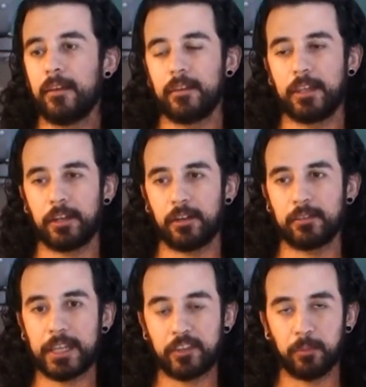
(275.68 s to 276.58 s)
you
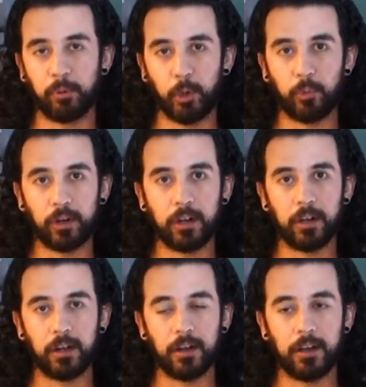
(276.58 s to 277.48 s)
know, get to the point
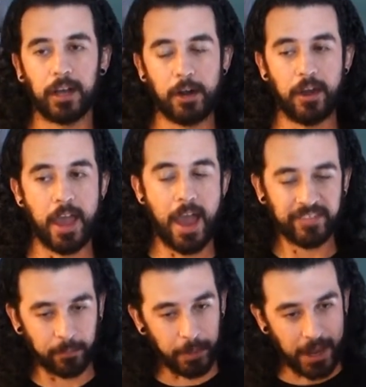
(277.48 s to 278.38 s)
where I don't have
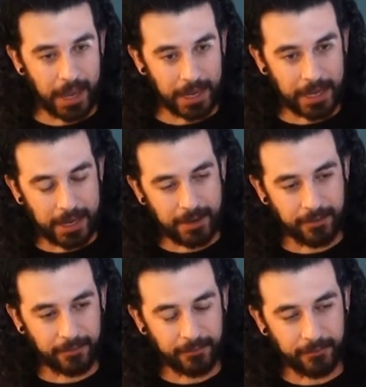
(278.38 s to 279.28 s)
to buy
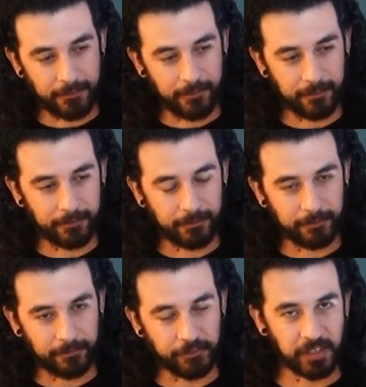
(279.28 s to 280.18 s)

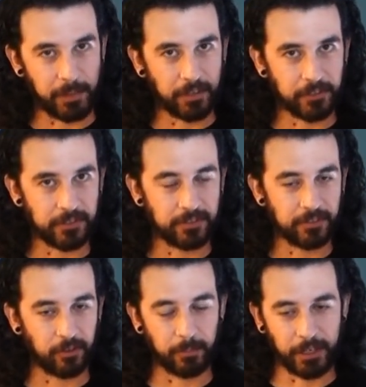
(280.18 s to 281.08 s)
females
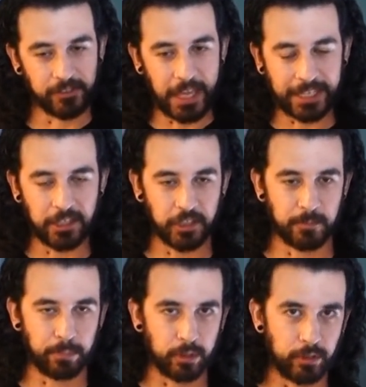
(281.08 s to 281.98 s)
or males. I can
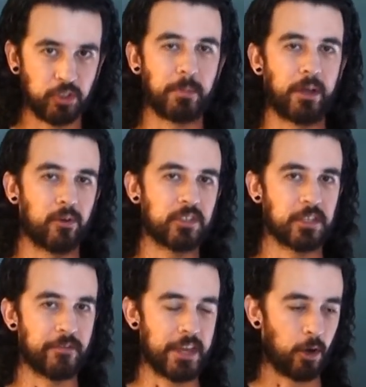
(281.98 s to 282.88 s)
just produce my own
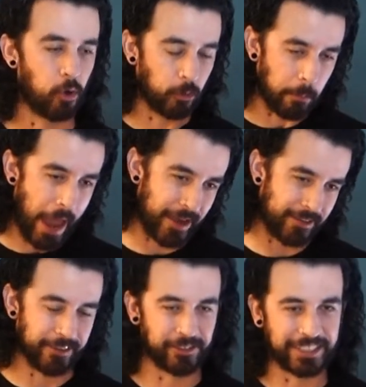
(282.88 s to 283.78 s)
stuff and hold back,
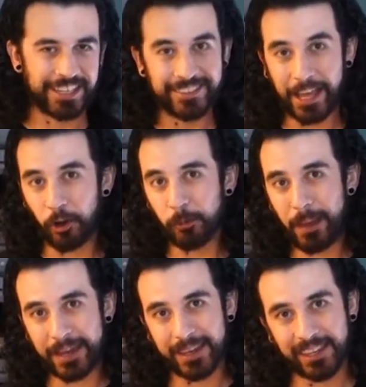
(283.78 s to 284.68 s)
you know, get into that hold
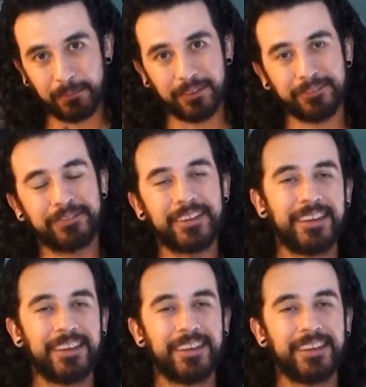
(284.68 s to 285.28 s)
back game of